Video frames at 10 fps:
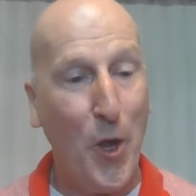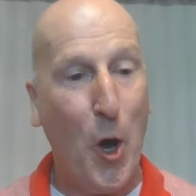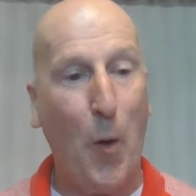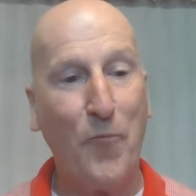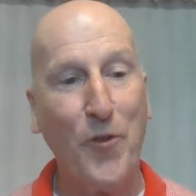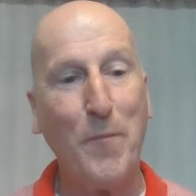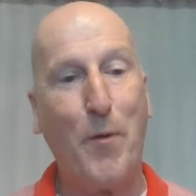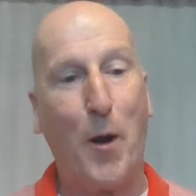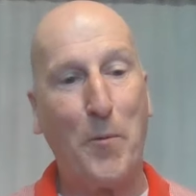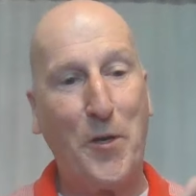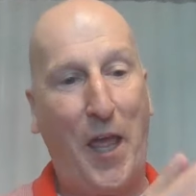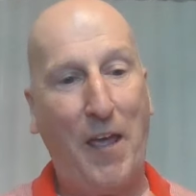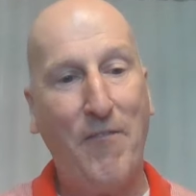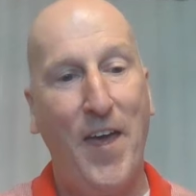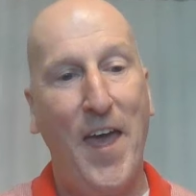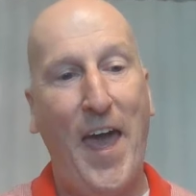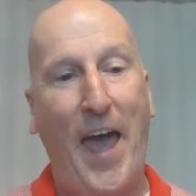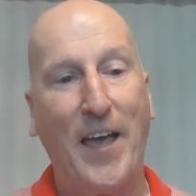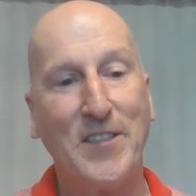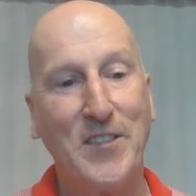Hopefully, Barber Dave
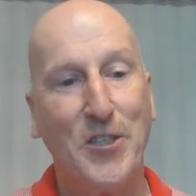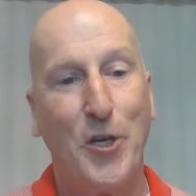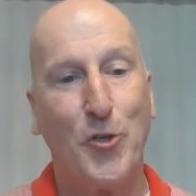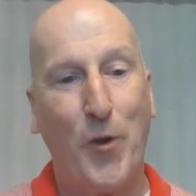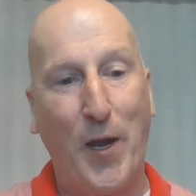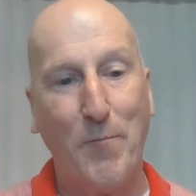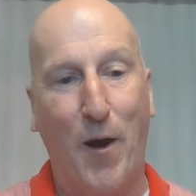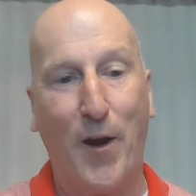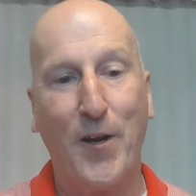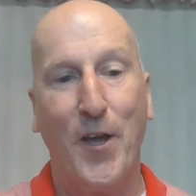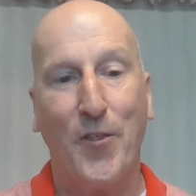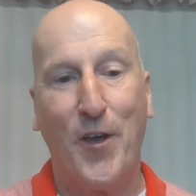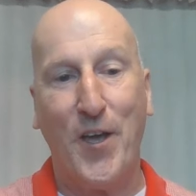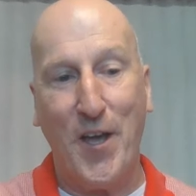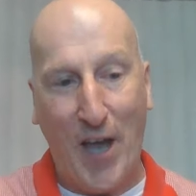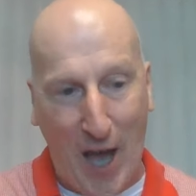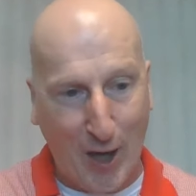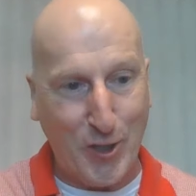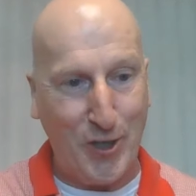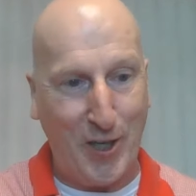hasn't trademarked the
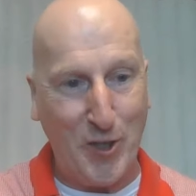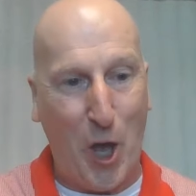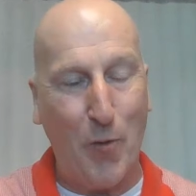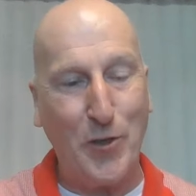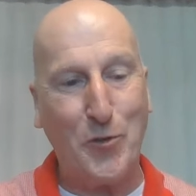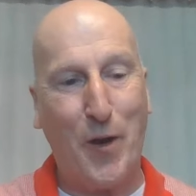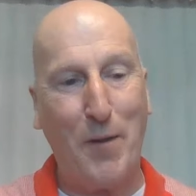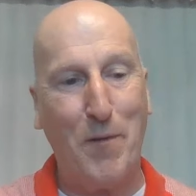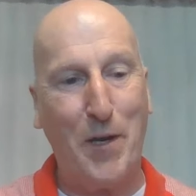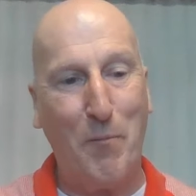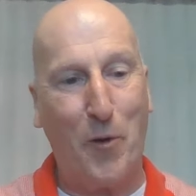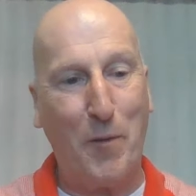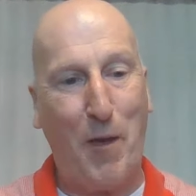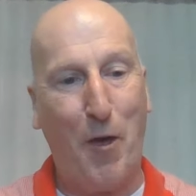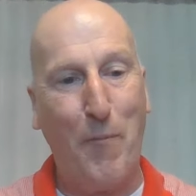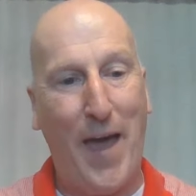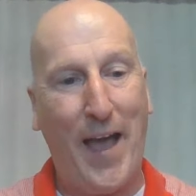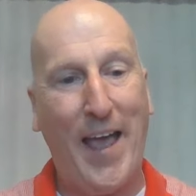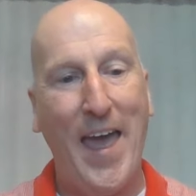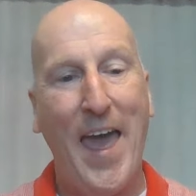concoction. As always, great Monday Morning
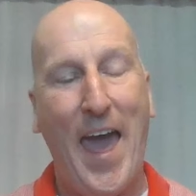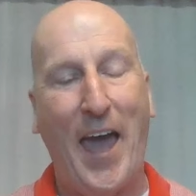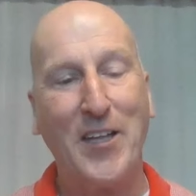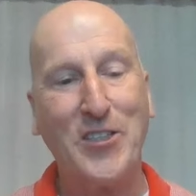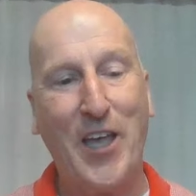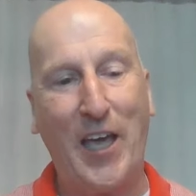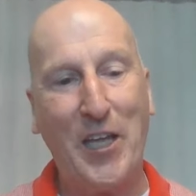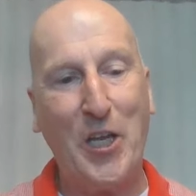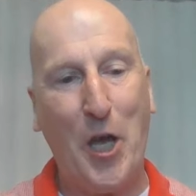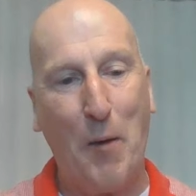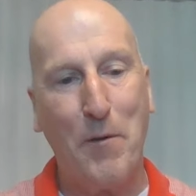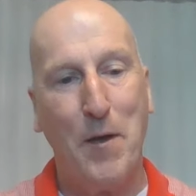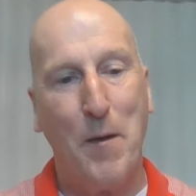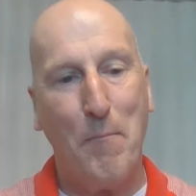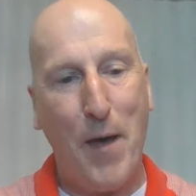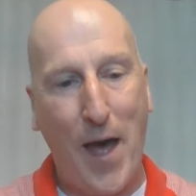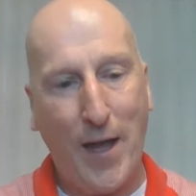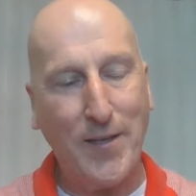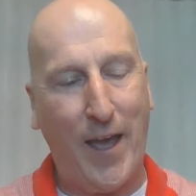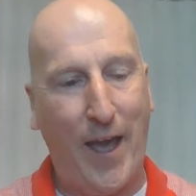Mailbag and Second Cup
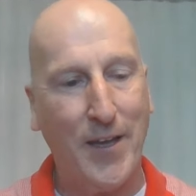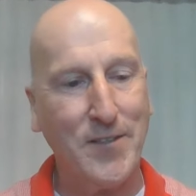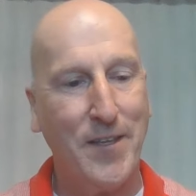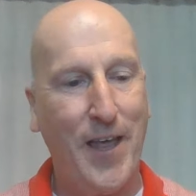podcast.